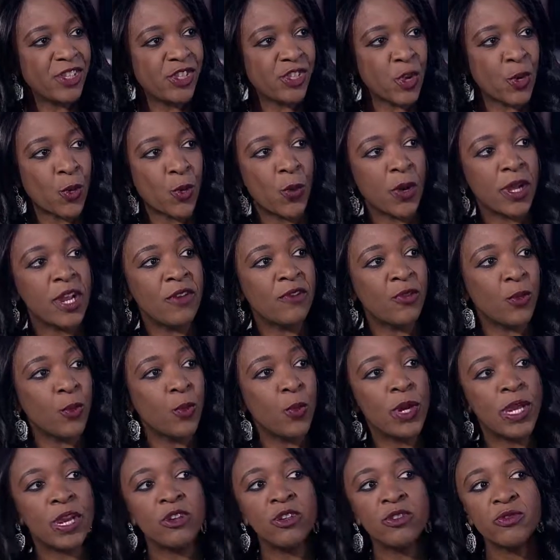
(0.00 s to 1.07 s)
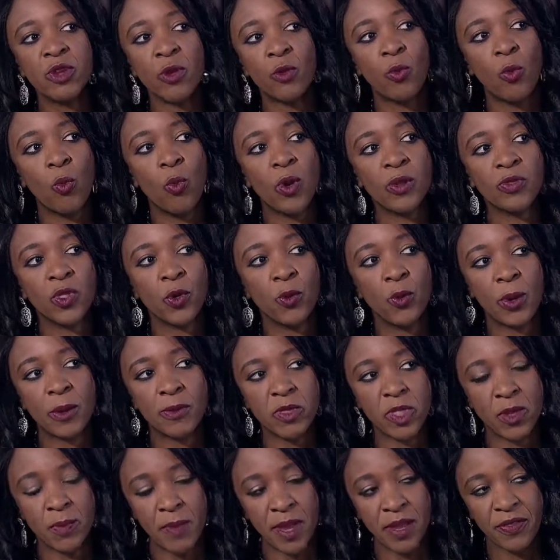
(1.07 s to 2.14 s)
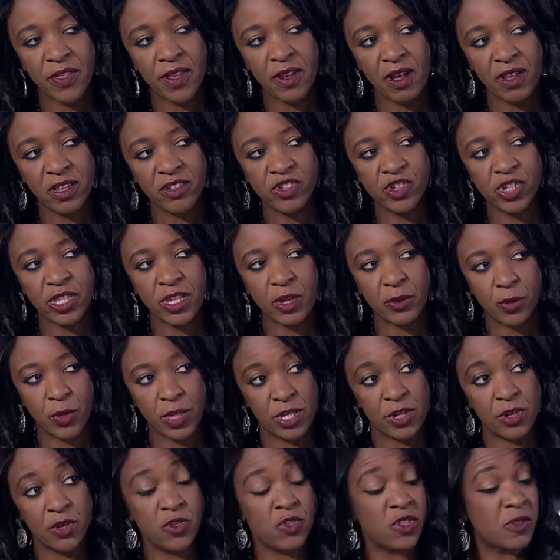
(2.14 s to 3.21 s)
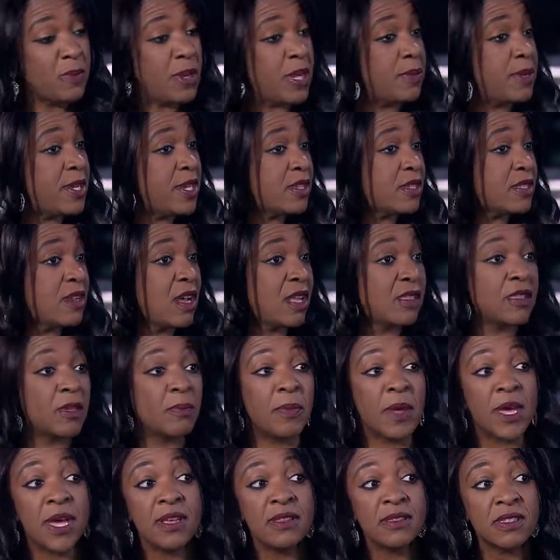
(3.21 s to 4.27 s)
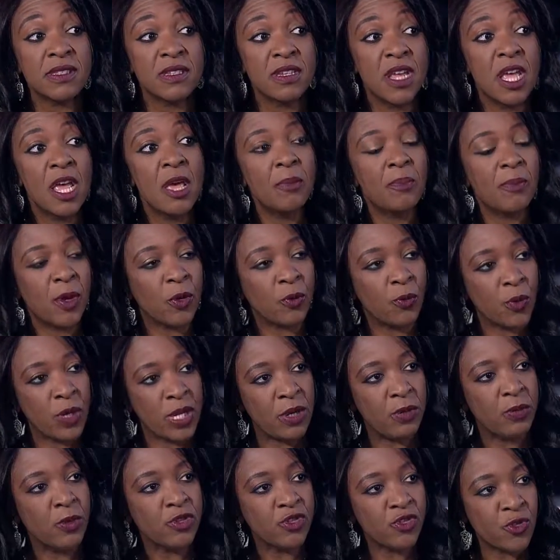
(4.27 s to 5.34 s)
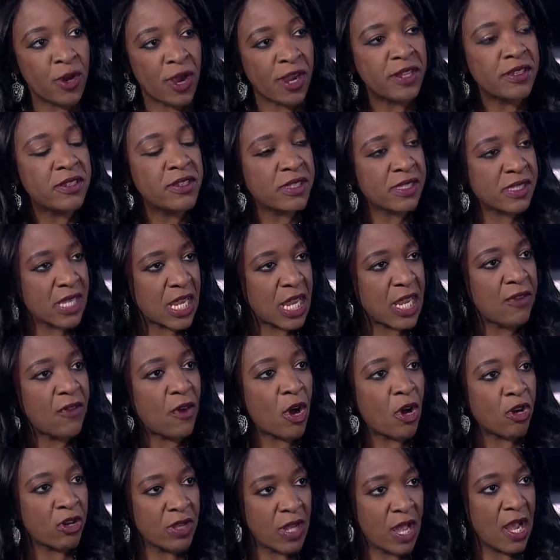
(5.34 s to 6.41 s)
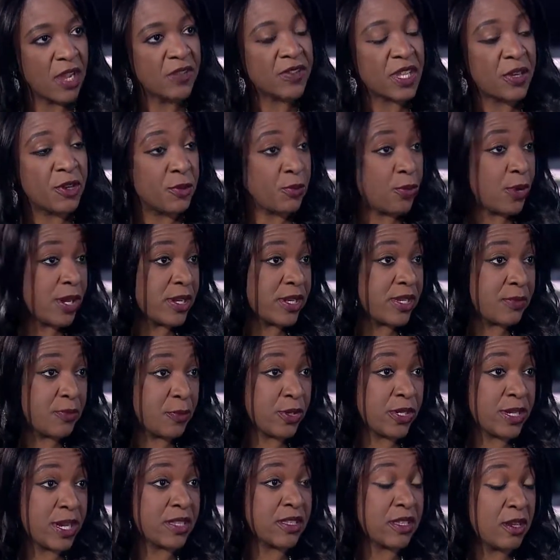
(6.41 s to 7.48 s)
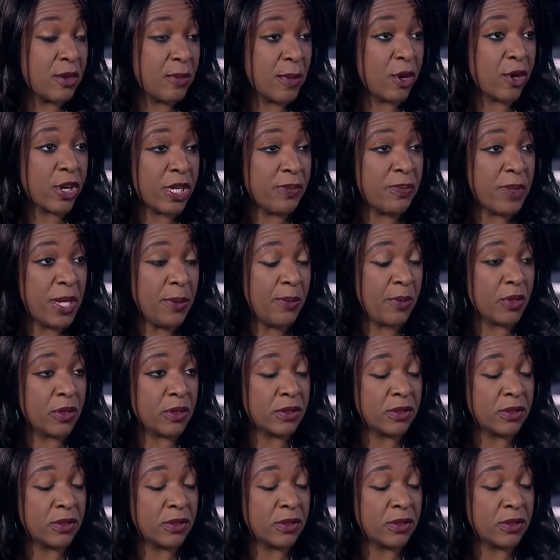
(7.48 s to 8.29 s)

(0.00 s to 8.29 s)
so whatever the methodology that we use maybe is not the best, but we were trying to save our lives and to protect the American people.